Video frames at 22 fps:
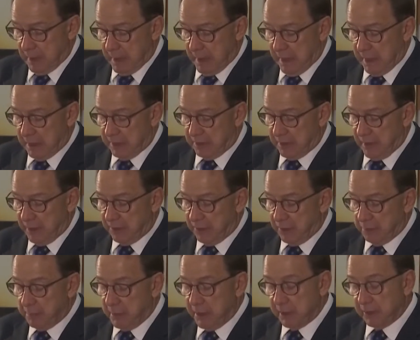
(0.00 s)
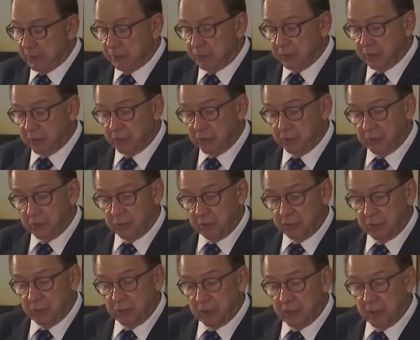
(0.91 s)
And other benefits.
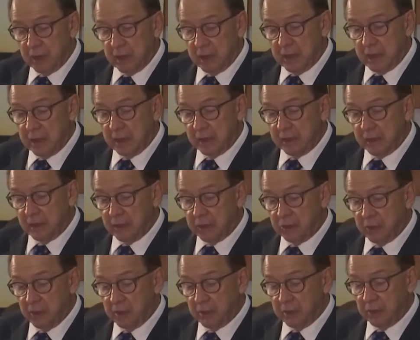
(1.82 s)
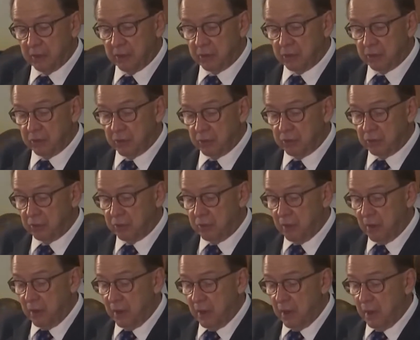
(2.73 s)
Certainly there's evidence of
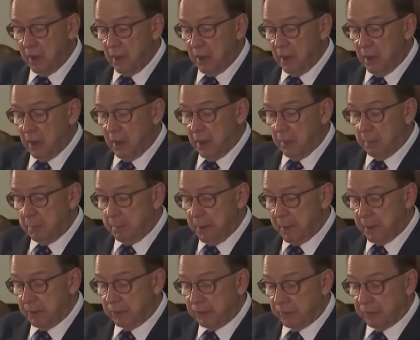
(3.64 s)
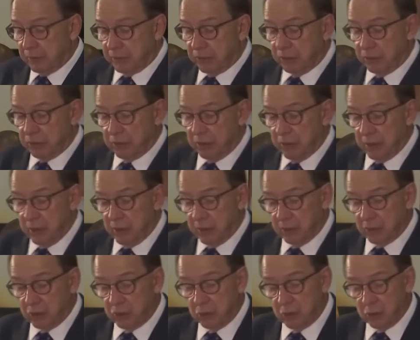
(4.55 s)
benefits
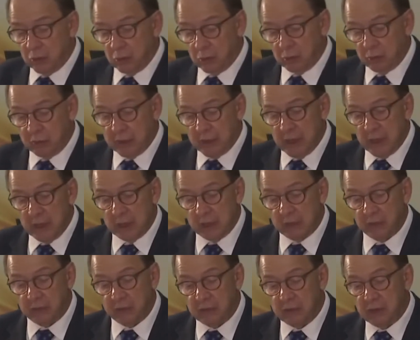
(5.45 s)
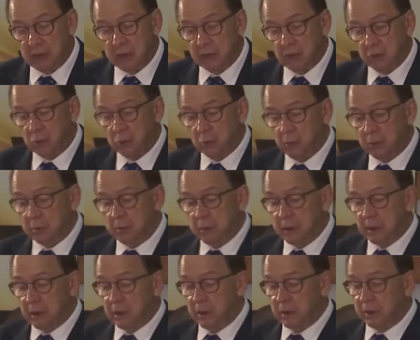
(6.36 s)
to the ANC, and it would have
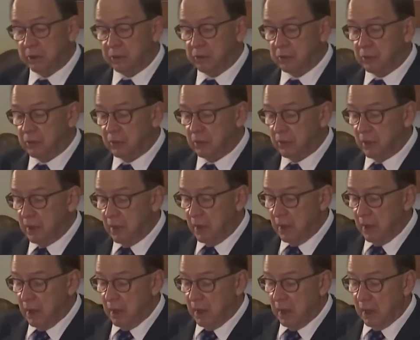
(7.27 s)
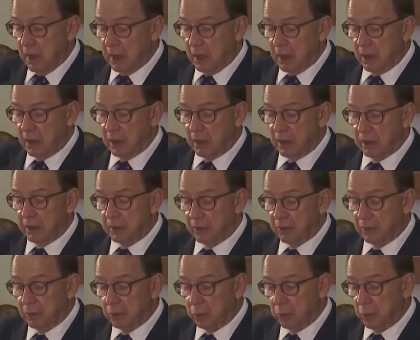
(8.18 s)
been asked,
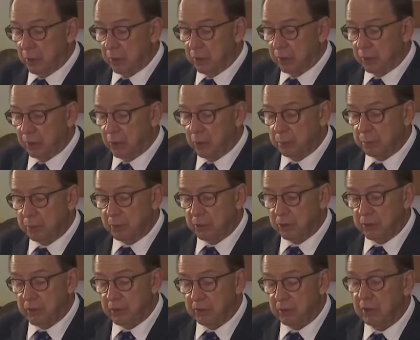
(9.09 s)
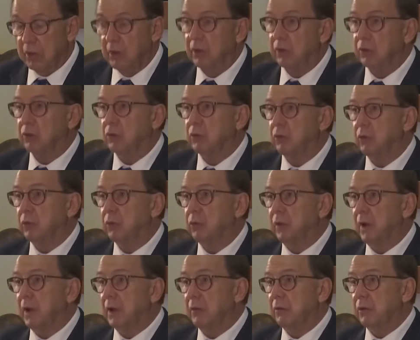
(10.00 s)
were the Guptas ever asked for
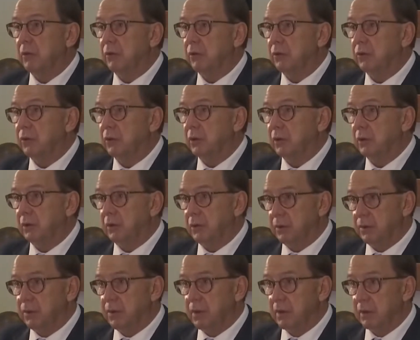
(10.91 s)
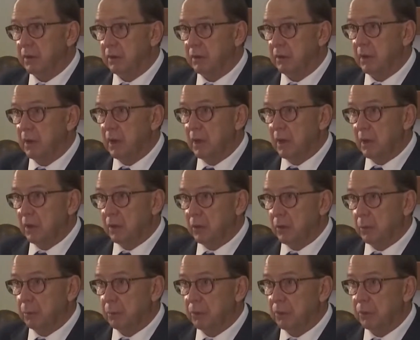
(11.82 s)
favours, and did the
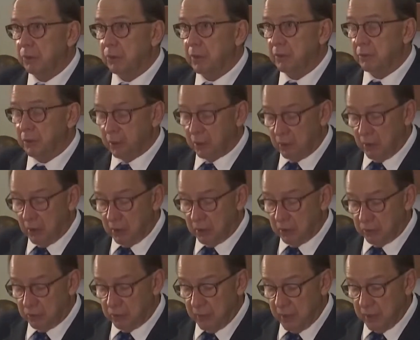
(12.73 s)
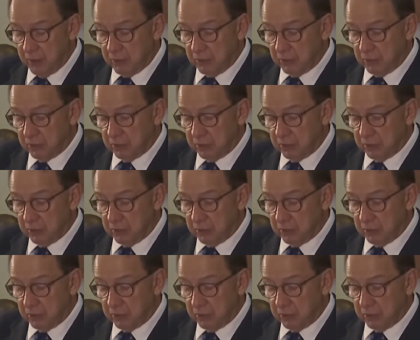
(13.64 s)
Guptas ever grant favours?